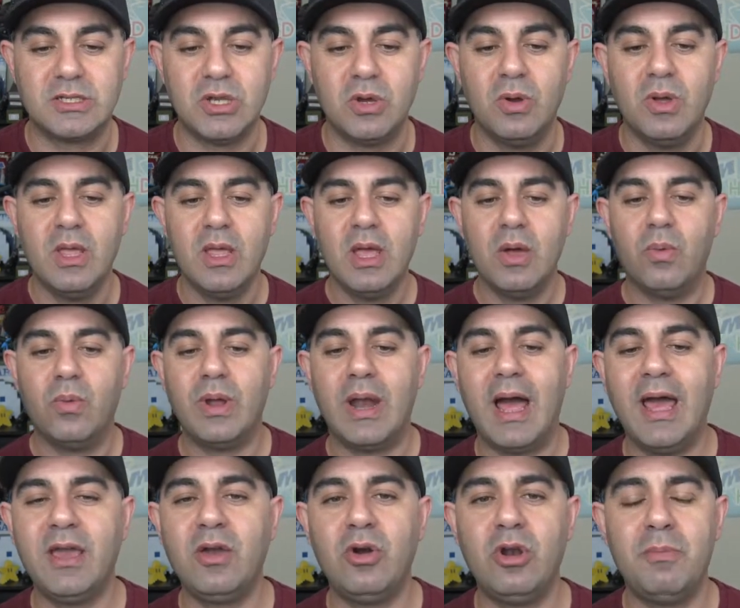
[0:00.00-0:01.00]
So when
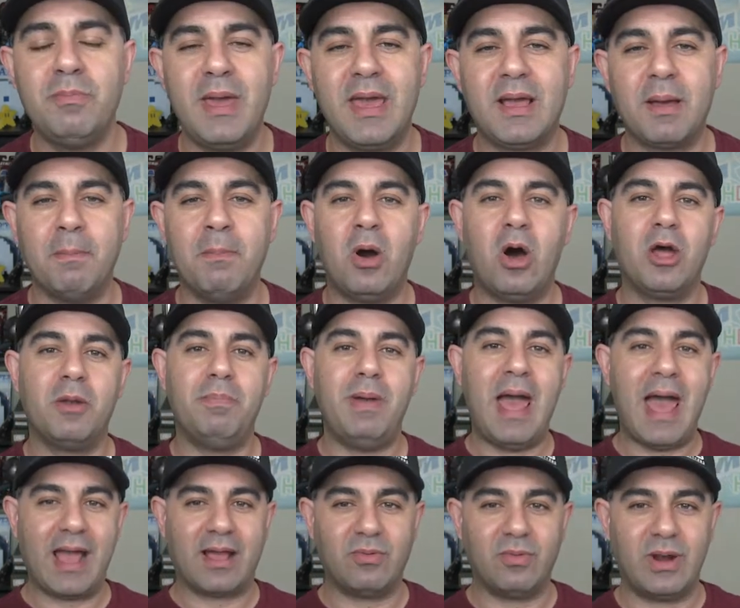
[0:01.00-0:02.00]
I go to make a mod
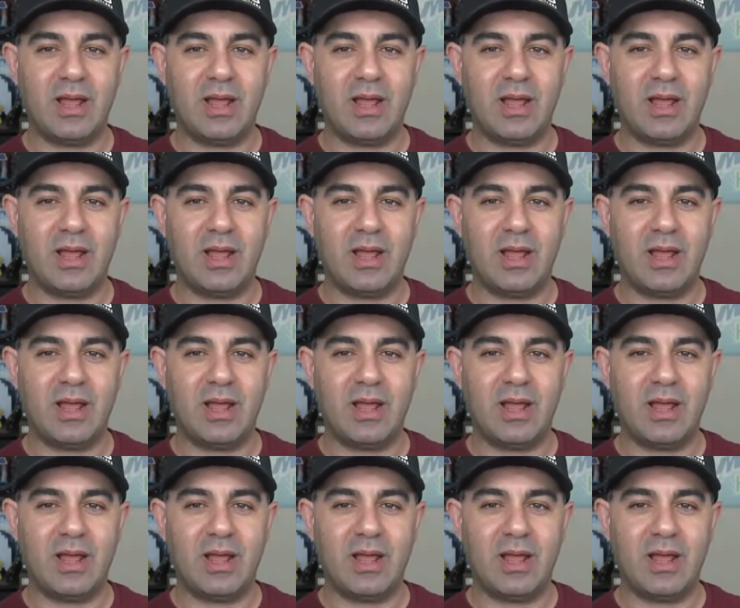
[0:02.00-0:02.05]
pack,